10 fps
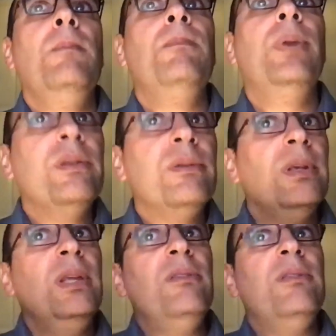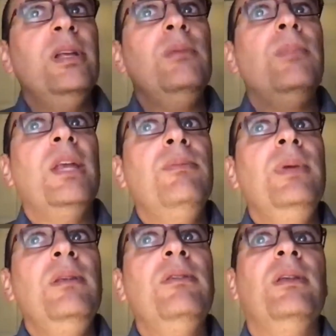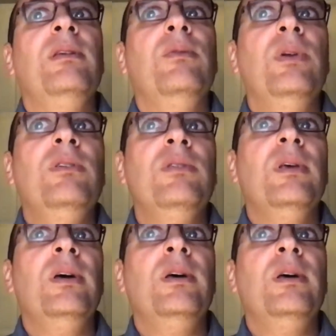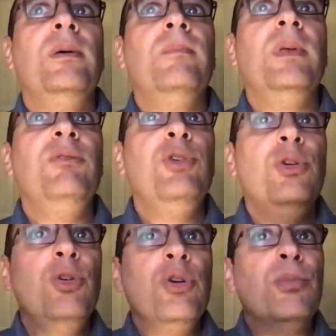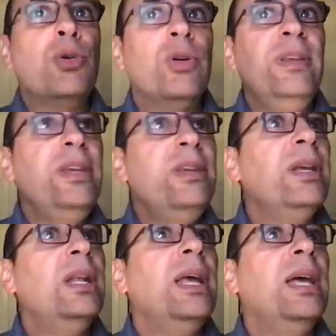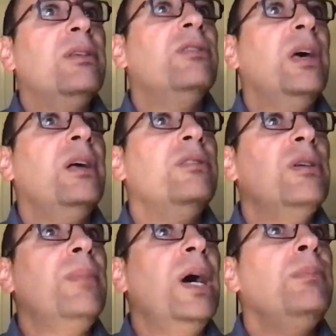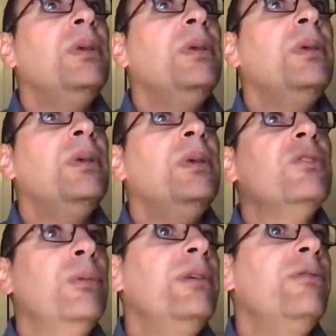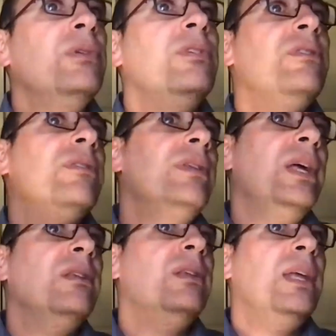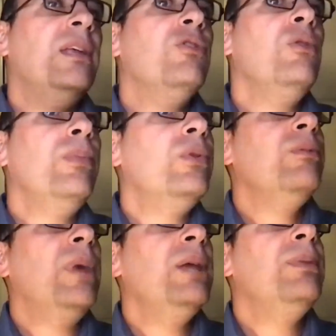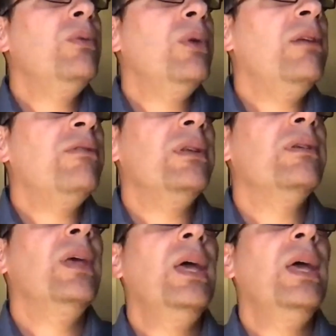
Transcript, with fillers: but it still might mean that there is, uh, if you look more in detail at the cells, there might be some, some differences that, that at some point might be relevant.